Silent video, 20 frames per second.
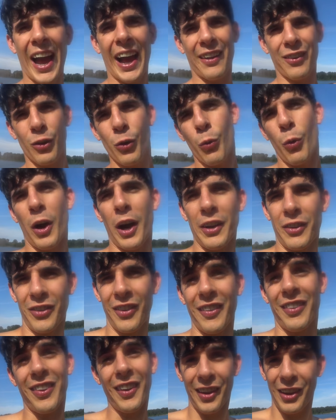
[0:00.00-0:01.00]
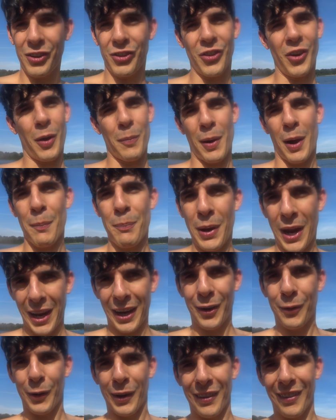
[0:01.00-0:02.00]
Axel watched a silly show about
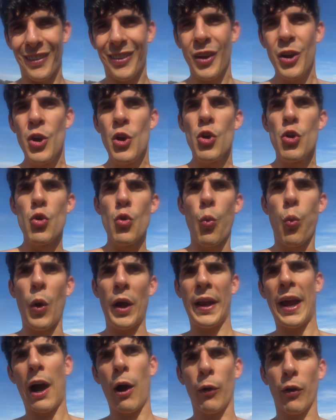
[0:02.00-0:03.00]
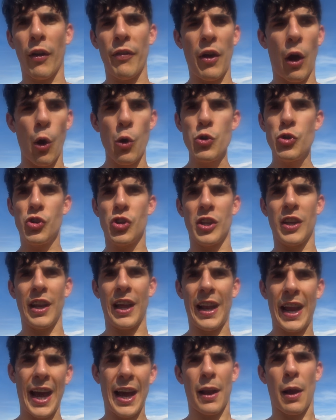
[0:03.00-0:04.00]
penguins who went out on the ocean
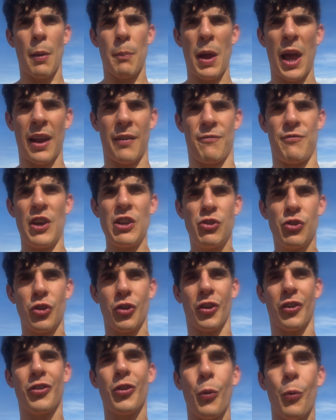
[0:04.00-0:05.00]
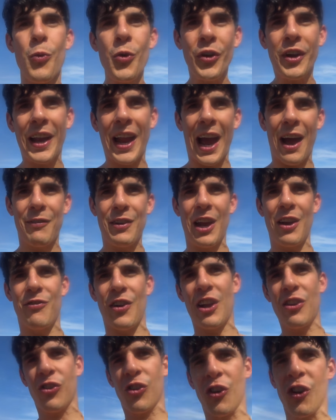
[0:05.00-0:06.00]
and had an adventure. So we're going to have an
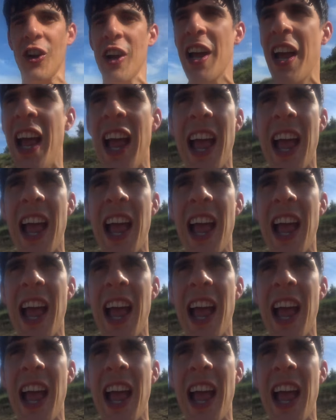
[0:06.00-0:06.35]
adventure